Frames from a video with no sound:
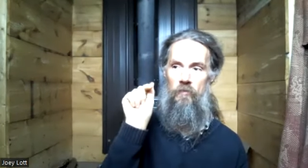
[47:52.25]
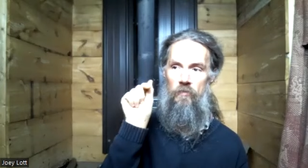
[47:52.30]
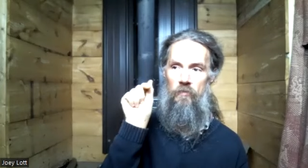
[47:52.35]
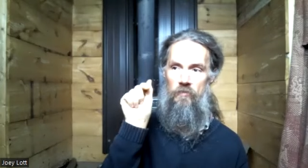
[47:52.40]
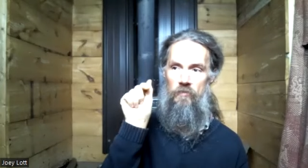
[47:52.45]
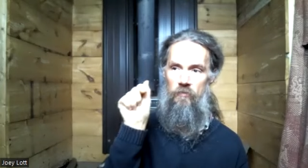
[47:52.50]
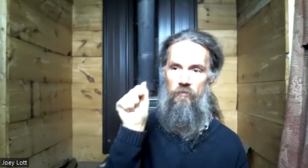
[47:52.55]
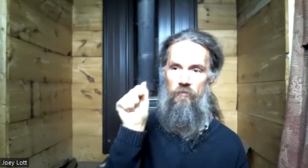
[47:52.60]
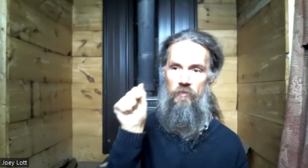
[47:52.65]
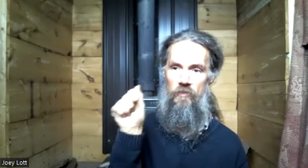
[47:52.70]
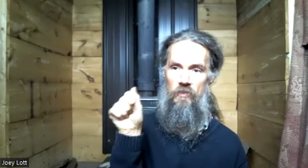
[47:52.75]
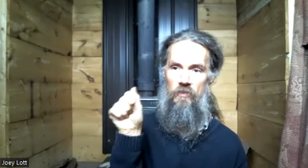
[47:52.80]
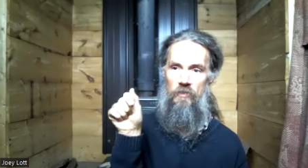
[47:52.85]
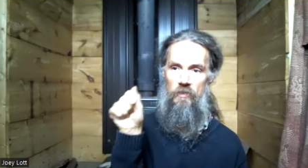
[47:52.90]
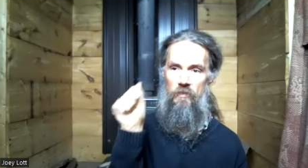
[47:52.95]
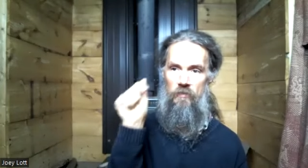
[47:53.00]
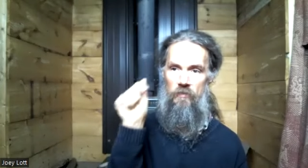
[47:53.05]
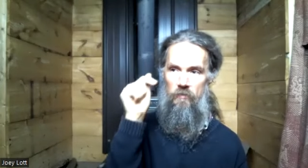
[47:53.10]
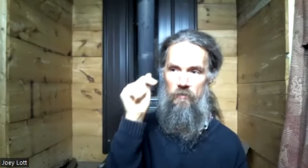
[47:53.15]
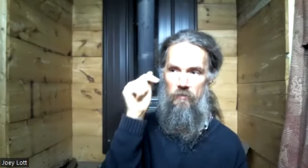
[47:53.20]

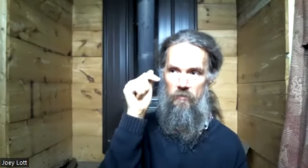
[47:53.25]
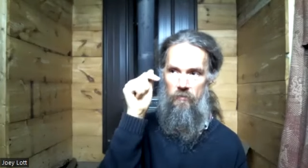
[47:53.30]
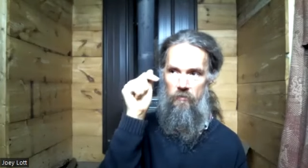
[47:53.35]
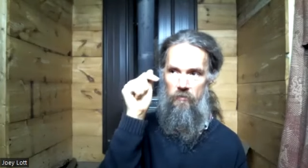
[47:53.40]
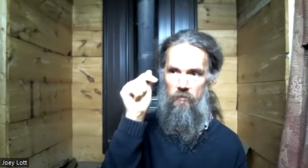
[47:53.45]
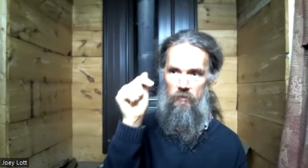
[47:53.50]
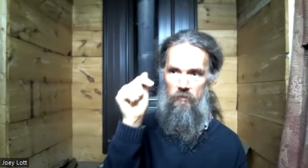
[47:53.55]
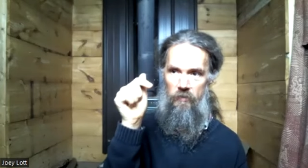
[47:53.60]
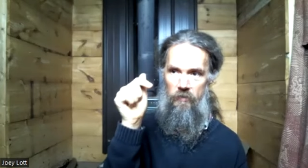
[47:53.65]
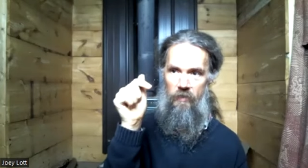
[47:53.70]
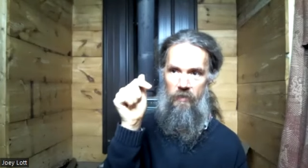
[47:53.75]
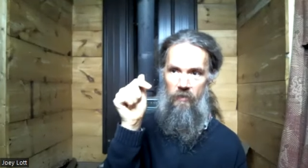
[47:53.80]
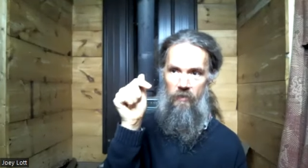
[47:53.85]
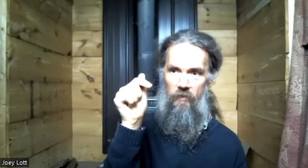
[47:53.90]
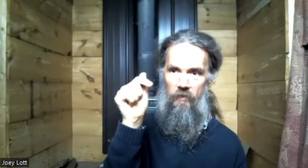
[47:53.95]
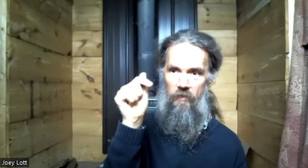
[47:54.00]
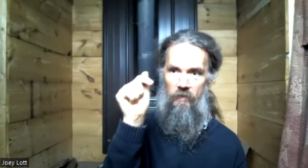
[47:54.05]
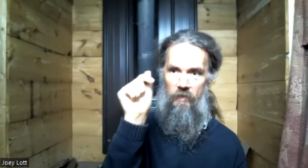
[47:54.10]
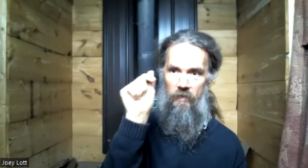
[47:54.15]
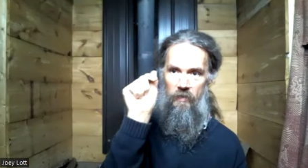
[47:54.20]
sufficient
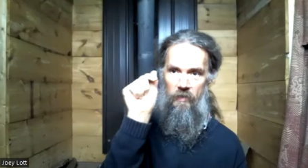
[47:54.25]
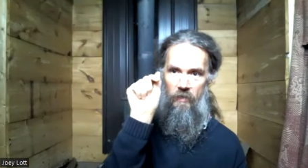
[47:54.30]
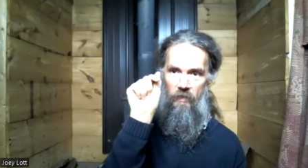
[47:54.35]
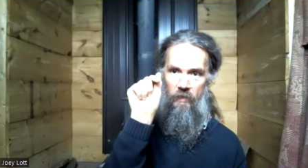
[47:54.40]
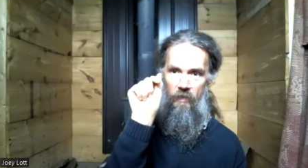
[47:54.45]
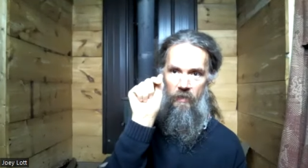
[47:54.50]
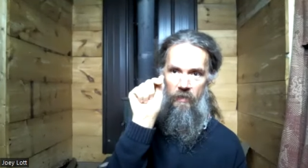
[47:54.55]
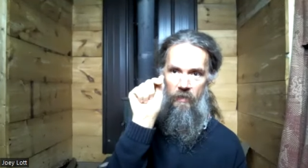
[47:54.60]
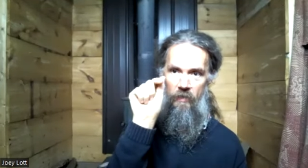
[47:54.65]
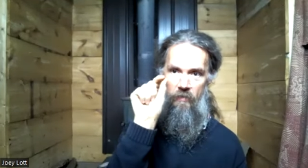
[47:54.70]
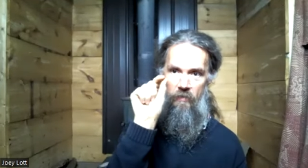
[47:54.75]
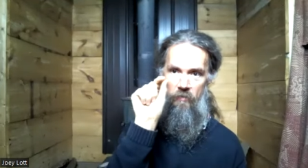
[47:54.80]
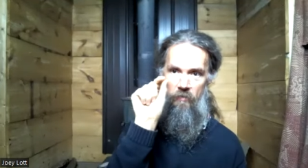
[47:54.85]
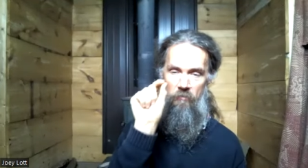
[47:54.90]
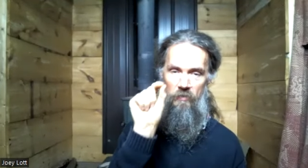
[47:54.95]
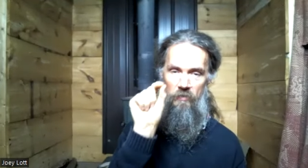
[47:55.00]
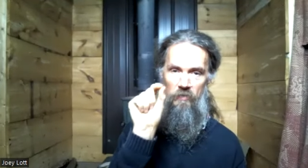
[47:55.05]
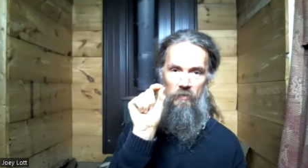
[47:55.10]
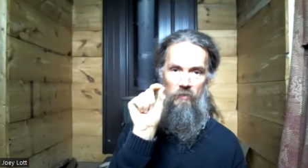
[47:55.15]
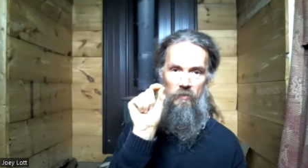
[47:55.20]
clarity and
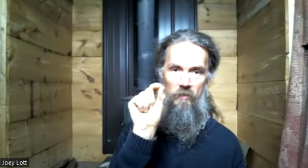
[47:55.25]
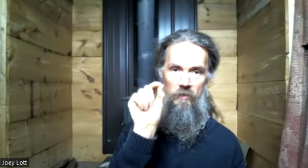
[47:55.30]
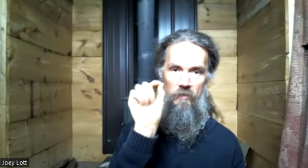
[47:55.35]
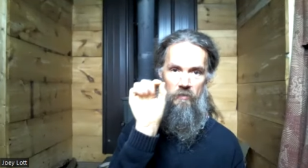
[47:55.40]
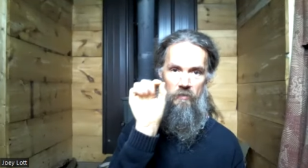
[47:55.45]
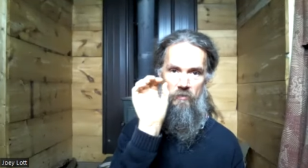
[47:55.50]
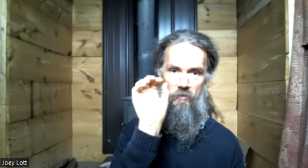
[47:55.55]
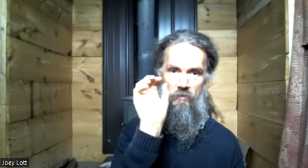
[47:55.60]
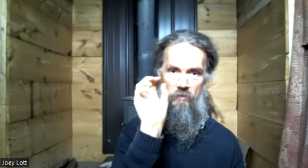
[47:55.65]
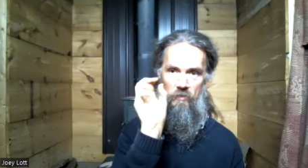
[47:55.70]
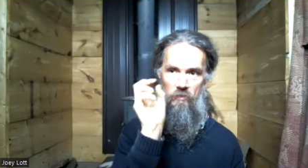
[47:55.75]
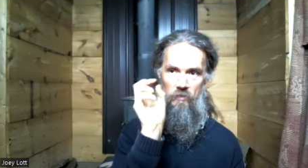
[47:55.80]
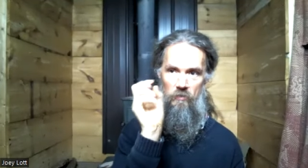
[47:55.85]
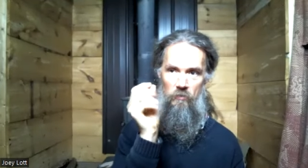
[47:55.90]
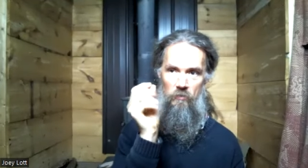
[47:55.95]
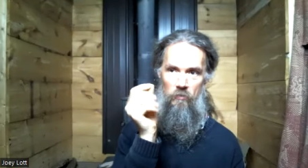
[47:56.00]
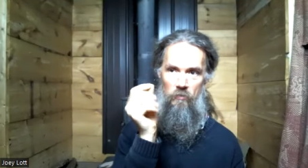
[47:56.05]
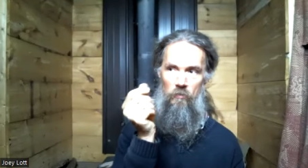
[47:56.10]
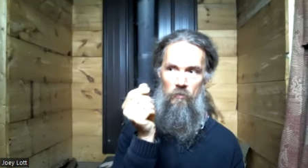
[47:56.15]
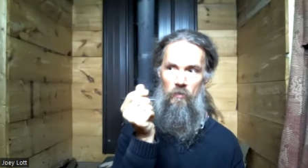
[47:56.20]
ability
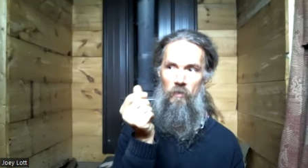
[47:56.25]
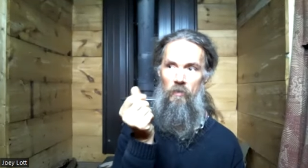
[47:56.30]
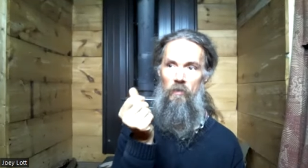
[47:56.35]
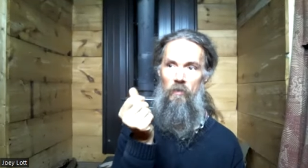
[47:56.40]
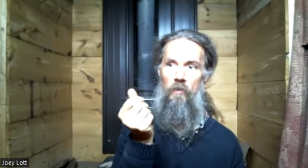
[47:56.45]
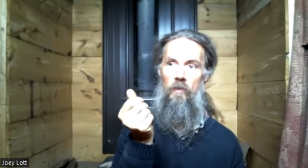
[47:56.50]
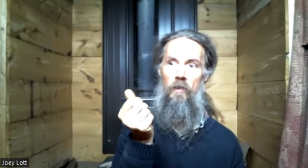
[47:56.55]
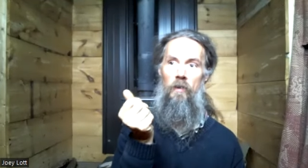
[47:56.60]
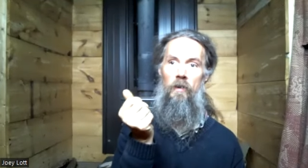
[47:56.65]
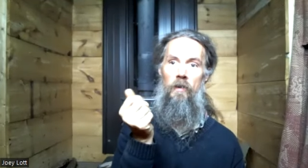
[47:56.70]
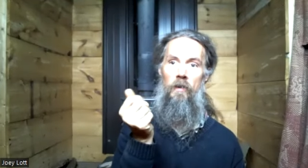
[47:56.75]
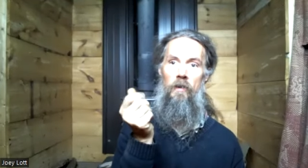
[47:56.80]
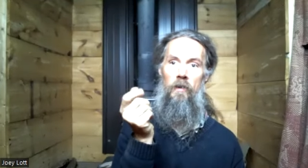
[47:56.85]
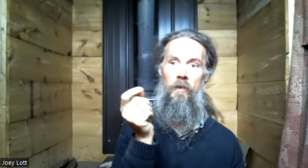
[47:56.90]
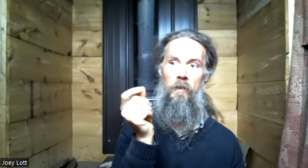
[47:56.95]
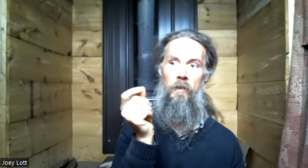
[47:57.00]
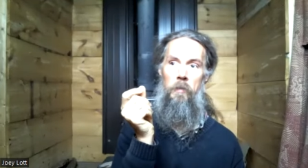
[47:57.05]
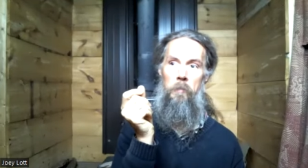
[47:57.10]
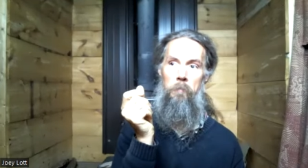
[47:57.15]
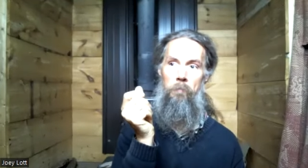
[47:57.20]
to
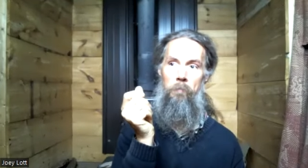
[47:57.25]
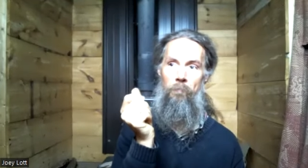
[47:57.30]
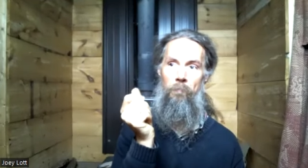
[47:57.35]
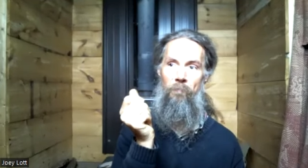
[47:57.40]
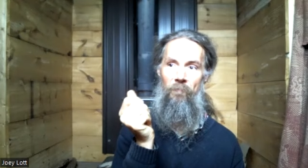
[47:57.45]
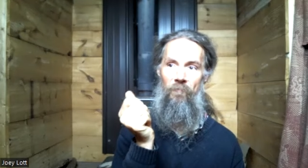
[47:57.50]
um,